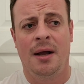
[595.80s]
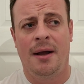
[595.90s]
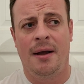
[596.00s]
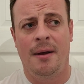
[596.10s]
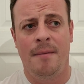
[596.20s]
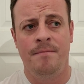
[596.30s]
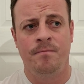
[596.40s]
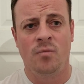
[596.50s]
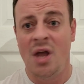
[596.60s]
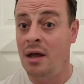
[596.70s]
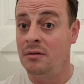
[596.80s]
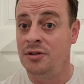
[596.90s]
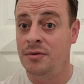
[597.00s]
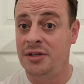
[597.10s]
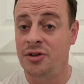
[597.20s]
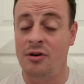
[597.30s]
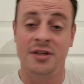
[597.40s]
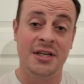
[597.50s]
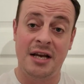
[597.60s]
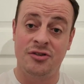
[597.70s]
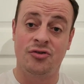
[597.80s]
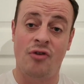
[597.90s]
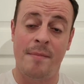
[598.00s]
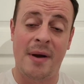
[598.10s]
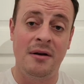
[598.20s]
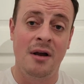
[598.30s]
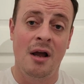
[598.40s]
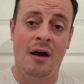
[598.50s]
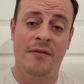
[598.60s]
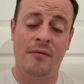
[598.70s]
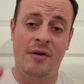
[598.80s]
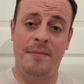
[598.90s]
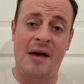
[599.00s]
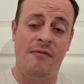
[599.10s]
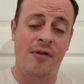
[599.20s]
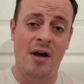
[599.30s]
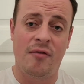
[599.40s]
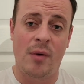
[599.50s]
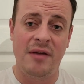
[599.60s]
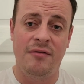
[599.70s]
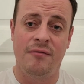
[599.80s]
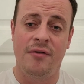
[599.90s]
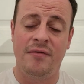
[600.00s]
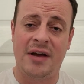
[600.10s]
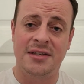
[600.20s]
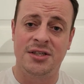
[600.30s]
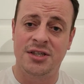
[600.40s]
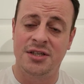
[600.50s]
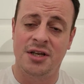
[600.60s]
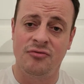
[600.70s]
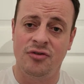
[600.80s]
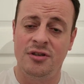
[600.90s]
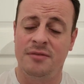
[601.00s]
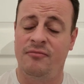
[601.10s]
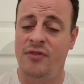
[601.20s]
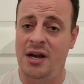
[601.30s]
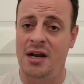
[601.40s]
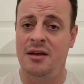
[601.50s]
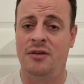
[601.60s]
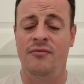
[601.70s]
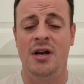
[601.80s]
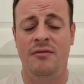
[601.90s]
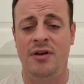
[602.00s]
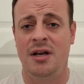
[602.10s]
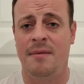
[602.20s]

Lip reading: Yeah, till next time, guys. Hit that subscribe button. I think we're only about 5 away from 3,600. It's really, really, really